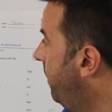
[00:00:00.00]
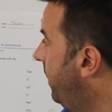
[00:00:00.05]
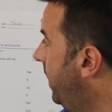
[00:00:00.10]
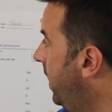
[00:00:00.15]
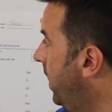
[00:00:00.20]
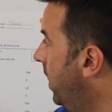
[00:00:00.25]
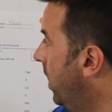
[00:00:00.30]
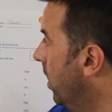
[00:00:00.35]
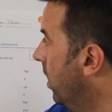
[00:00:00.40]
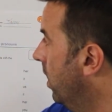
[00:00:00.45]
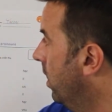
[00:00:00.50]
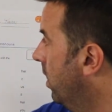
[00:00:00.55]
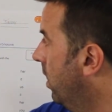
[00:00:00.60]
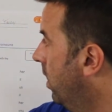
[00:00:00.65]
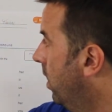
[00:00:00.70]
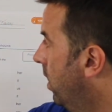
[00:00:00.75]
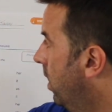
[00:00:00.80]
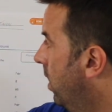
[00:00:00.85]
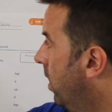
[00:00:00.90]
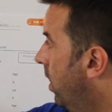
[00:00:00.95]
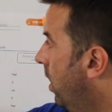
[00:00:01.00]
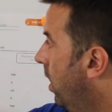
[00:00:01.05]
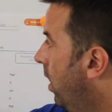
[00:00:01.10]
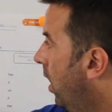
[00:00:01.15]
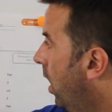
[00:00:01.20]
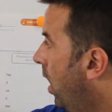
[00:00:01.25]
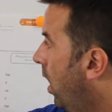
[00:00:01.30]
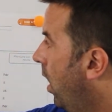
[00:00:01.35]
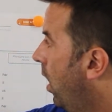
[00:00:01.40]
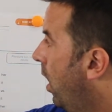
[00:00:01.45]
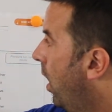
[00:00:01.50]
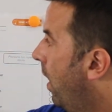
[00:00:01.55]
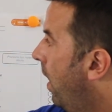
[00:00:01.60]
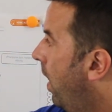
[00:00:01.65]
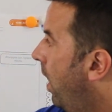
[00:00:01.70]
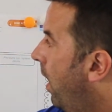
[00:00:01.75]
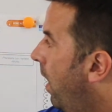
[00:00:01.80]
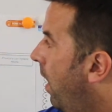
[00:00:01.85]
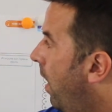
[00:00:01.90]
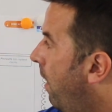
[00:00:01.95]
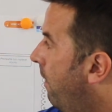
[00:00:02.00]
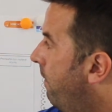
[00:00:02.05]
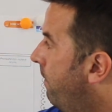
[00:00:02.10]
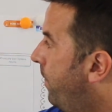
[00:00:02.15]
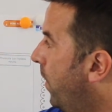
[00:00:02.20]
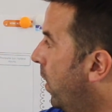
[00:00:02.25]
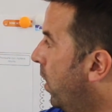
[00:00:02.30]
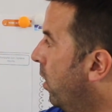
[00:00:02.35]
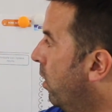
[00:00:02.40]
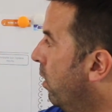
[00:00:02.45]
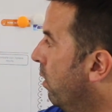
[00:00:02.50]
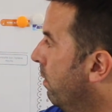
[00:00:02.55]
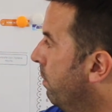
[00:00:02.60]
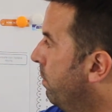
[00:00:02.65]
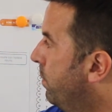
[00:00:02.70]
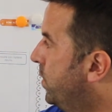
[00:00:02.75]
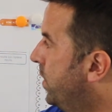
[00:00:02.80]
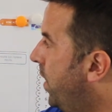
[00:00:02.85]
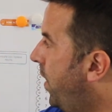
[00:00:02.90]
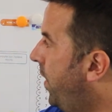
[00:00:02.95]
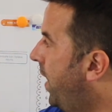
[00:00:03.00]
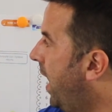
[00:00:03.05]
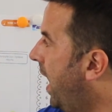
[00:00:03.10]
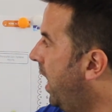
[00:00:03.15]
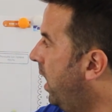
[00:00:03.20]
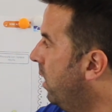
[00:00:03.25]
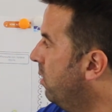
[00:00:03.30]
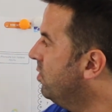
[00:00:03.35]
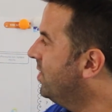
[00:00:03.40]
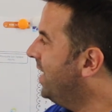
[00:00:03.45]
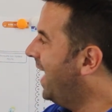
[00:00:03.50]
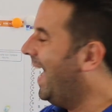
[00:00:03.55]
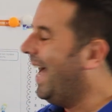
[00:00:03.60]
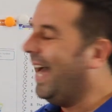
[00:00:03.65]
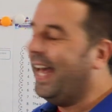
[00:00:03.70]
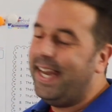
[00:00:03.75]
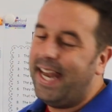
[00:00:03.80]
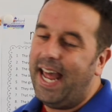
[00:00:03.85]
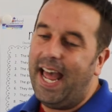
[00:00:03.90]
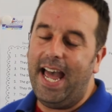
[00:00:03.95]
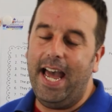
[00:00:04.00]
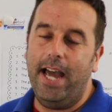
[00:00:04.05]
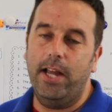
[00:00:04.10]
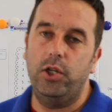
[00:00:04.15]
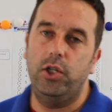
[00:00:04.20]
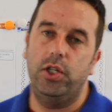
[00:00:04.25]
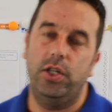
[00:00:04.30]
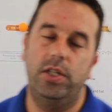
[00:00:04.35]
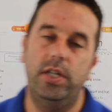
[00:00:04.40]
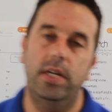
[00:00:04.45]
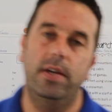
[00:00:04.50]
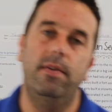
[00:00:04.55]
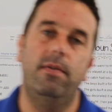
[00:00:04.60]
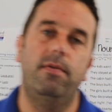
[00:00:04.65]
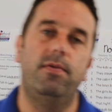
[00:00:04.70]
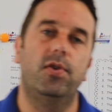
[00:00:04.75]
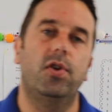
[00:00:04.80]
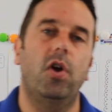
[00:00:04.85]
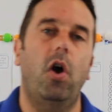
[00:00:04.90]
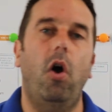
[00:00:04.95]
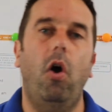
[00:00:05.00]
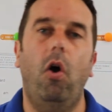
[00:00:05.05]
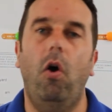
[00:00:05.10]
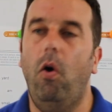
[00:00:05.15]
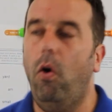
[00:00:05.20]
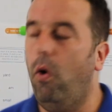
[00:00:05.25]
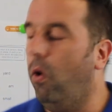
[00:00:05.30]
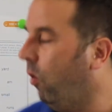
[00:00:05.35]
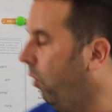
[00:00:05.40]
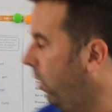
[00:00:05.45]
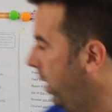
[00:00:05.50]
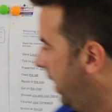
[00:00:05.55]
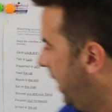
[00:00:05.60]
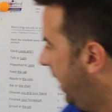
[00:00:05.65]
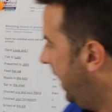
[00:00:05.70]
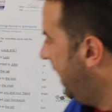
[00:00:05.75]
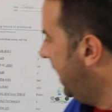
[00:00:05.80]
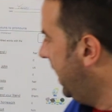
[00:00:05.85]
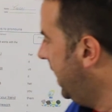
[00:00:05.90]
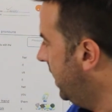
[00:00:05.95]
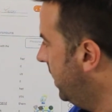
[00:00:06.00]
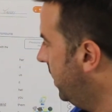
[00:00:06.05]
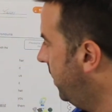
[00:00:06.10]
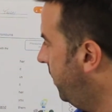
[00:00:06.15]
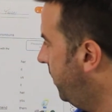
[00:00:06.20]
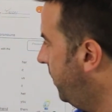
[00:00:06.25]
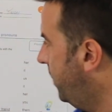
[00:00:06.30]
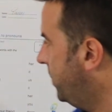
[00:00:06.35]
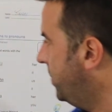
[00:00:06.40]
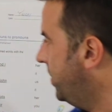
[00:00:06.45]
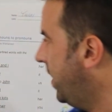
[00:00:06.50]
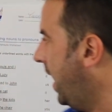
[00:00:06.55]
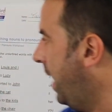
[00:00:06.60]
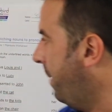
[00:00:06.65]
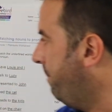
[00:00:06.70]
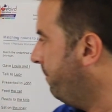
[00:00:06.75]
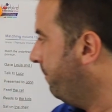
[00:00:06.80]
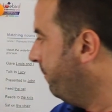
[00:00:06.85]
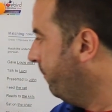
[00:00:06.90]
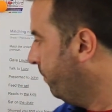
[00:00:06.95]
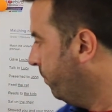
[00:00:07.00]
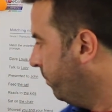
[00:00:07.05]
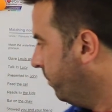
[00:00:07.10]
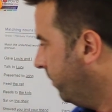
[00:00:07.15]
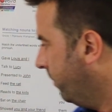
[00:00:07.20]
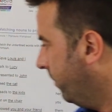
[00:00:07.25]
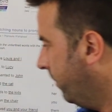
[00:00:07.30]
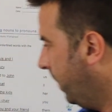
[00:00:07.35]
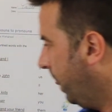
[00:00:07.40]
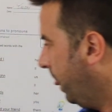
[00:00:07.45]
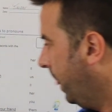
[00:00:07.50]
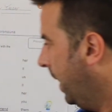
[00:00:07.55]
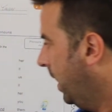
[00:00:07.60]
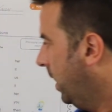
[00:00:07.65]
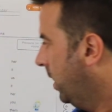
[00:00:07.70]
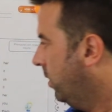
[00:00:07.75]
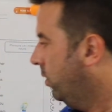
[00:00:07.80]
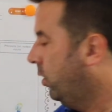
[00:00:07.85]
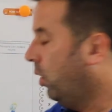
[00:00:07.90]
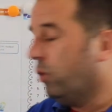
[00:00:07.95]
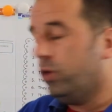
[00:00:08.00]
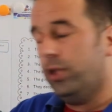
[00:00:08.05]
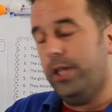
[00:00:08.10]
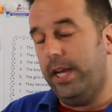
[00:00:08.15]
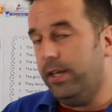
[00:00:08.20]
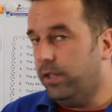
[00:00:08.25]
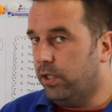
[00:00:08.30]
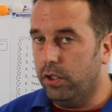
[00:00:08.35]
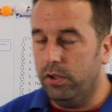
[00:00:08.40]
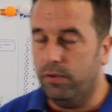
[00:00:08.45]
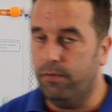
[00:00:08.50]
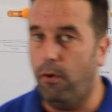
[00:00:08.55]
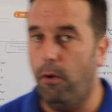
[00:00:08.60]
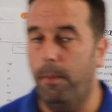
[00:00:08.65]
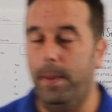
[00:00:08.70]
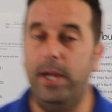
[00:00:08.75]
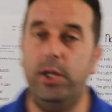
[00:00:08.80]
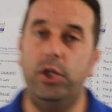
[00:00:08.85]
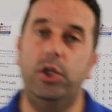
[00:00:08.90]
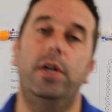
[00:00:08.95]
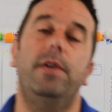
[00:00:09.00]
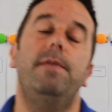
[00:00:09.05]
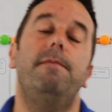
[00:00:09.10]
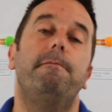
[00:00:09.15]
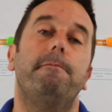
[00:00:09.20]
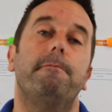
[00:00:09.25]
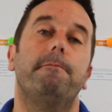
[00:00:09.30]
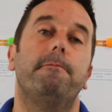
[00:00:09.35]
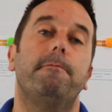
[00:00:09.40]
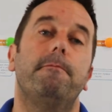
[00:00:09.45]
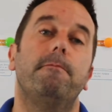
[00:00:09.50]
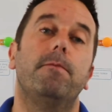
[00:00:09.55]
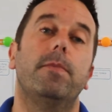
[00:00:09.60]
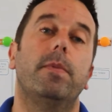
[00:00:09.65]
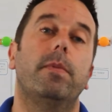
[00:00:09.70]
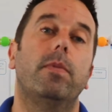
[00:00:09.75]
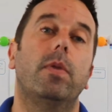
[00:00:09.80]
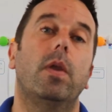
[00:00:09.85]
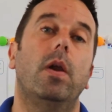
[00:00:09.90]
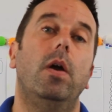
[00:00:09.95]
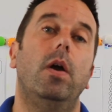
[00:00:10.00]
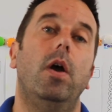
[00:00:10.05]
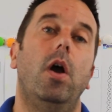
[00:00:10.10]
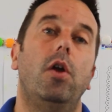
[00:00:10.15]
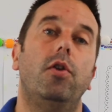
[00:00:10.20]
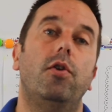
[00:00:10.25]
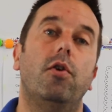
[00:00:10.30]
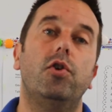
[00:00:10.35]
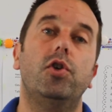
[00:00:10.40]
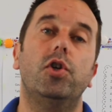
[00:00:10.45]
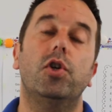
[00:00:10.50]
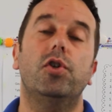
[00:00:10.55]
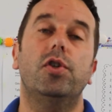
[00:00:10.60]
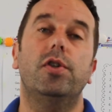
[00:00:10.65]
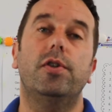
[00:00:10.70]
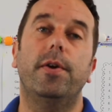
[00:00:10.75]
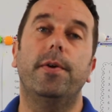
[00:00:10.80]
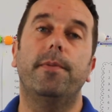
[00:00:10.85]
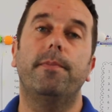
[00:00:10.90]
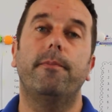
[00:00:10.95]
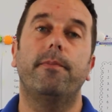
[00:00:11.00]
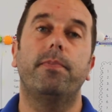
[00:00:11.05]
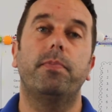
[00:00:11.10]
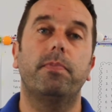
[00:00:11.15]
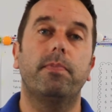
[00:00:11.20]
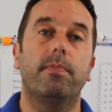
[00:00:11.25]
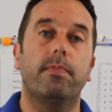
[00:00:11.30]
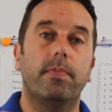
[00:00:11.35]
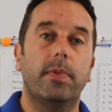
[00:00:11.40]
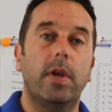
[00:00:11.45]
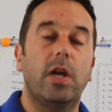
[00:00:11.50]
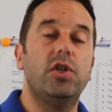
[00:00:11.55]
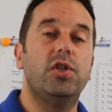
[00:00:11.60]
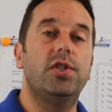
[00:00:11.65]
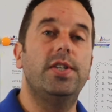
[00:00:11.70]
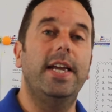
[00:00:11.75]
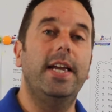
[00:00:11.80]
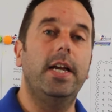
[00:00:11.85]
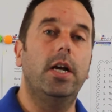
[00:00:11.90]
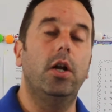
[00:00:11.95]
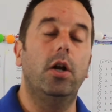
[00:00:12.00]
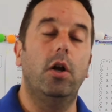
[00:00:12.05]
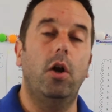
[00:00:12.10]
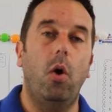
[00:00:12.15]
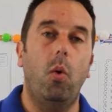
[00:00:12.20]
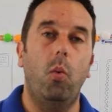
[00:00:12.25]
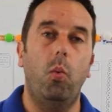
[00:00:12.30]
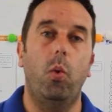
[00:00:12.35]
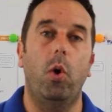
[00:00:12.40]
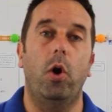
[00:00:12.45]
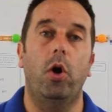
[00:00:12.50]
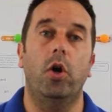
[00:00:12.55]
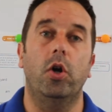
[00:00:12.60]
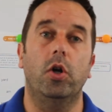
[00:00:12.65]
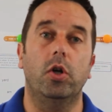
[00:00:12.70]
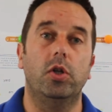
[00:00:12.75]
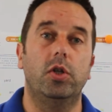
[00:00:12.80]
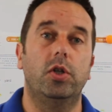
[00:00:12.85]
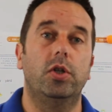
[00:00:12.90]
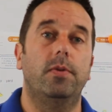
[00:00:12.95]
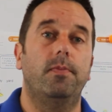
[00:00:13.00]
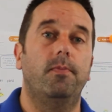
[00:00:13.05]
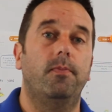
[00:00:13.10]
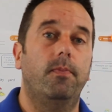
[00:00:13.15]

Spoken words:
here verbs, nouns and adjectives all in the same. No sentence formation, they're just single words.